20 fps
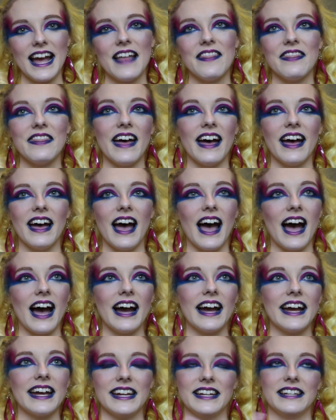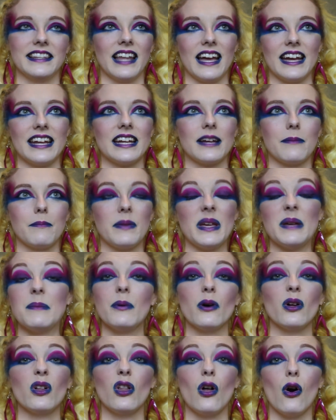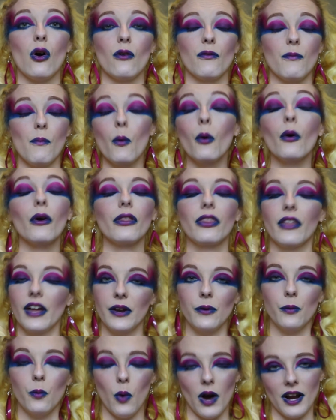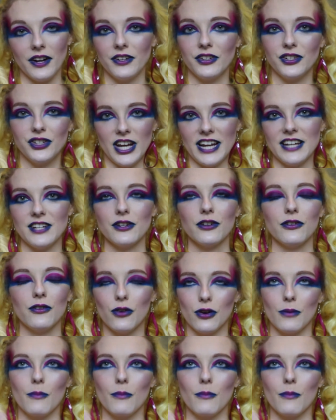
that I like people of more than one gender or